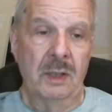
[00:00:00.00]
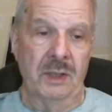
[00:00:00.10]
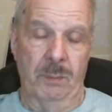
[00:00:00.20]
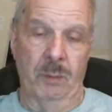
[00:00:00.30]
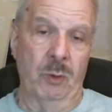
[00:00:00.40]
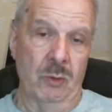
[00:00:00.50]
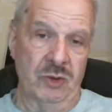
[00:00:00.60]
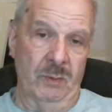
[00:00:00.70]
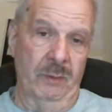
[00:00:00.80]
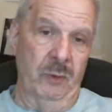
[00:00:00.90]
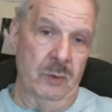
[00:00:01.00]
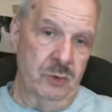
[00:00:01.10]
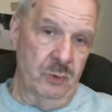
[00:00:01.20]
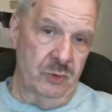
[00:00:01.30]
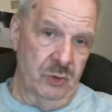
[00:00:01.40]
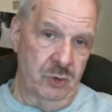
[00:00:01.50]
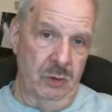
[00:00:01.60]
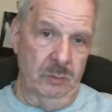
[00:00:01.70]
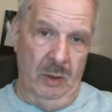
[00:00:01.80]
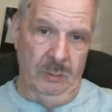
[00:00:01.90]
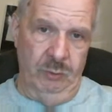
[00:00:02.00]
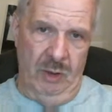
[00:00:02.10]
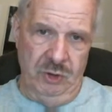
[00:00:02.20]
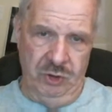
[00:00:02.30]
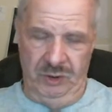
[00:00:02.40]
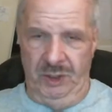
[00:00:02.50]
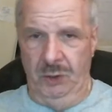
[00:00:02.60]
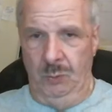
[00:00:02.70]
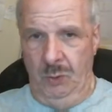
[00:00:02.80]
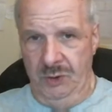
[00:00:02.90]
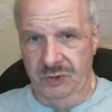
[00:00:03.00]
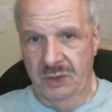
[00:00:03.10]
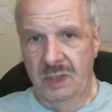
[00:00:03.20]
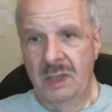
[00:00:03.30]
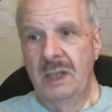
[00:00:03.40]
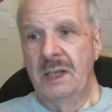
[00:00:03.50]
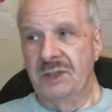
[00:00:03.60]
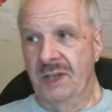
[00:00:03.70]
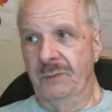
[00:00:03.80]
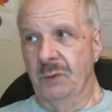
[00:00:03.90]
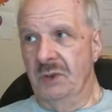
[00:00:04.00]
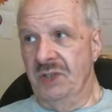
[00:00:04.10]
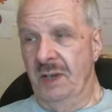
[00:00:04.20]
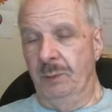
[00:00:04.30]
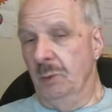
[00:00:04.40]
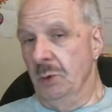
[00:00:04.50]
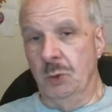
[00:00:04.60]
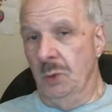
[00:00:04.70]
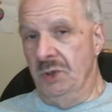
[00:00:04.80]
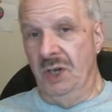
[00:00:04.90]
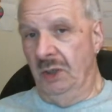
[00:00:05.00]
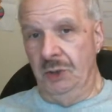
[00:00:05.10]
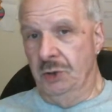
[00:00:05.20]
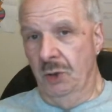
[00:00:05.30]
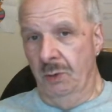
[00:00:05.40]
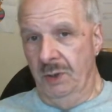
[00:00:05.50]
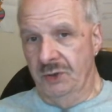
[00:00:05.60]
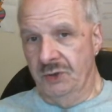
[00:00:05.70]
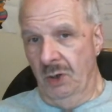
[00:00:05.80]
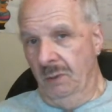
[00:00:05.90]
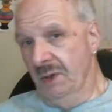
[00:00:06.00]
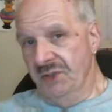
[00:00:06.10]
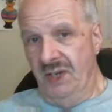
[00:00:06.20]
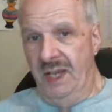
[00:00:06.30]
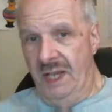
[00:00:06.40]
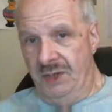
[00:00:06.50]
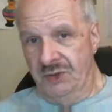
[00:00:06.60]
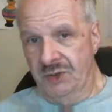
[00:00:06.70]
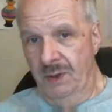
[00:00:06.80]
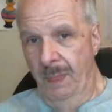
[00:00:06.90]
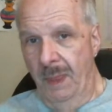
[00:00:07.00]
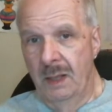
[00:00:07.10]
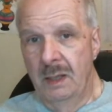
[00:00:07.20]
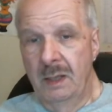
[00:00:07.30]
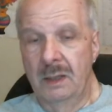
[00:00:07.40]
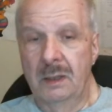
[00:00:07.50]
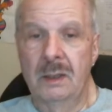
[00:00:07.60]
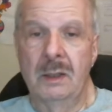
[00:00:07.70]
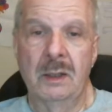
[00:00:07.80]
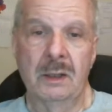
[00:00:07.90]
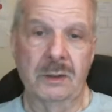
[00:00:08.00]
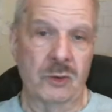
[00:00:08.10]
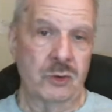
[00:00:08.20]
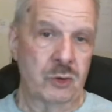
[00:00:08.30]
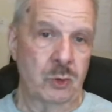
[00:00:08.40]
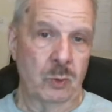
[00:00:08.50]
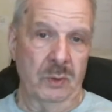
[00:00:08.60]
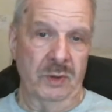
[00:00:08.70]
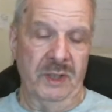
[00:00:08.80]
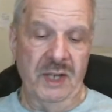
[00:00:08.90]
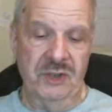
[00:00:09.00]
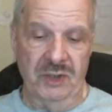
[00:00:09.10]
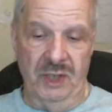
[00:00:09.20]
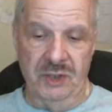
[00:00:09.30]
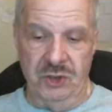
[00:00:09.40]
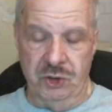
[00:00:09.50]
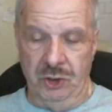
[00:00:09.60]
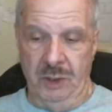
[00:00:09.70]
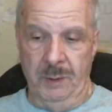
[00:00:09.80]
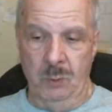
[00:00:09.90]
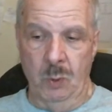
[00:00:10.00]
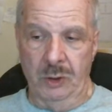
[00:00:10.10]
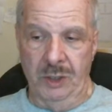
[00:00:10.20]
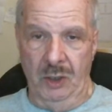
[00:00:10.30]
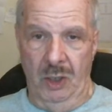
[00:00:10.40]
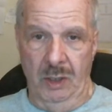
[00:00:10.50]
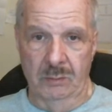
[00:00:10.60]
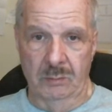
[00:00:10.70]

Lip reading: The proposal referred to as the Term Project. In other words, say for example we're doing Dunkin' Donuts or SAS. Those are 2 of the case studies that you're going to be working on.